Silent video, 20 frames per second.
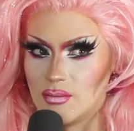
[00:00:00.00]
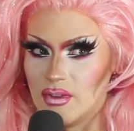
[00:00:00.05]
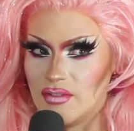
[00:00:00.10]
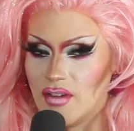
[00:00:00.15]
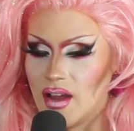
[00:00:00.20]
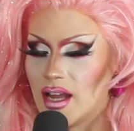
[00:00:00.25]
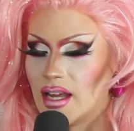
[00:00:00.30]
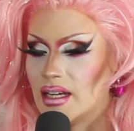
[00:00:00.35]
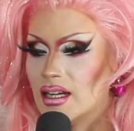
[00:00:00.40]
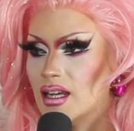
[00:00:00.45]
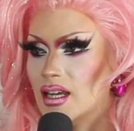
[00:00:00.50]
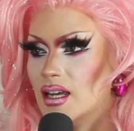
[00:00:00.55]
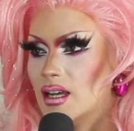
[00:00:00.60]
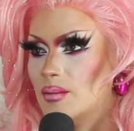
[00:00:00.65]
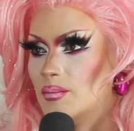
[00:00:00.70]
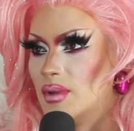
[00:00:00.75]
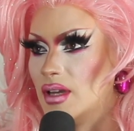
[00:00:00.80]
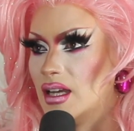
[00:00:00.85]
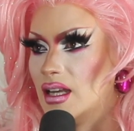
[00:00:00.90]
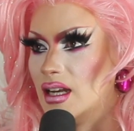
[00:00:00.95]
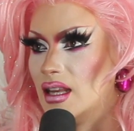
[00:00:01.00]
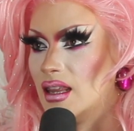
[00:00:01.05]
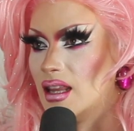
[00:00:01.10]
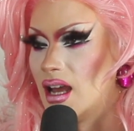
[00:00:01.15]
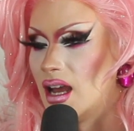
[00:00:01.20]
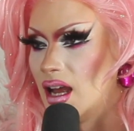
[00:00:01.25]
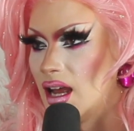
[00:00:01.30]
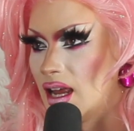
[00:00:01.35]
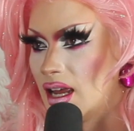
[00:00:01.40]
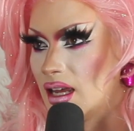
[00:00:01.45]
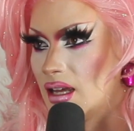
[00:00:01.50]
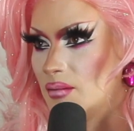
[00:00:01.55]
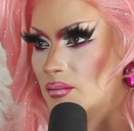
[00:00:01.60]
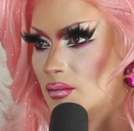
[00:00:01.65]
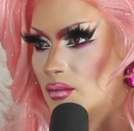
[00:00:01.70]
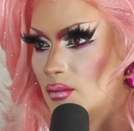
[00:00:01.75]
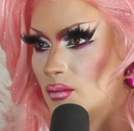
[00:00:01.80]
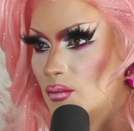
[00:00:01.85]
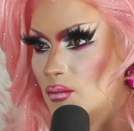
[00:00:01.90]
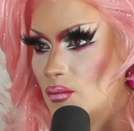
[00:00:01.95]
be fine. But
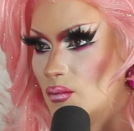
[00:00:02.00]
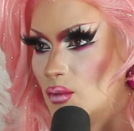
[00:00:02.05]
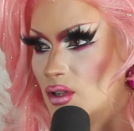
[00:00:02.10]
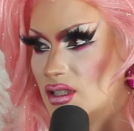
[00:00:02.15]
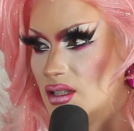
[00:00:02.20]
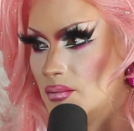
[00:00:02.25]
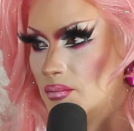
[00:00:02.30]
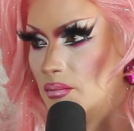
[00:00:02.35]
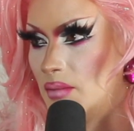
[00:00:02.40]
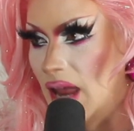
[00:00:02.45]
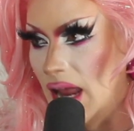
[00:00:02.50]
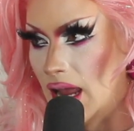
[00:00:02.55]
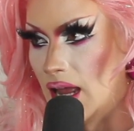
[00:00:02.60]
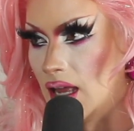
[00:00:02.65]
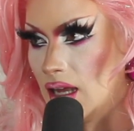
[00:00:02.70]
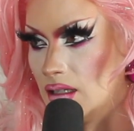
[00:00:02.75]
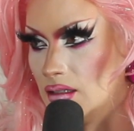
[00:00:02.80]
Lime was a man.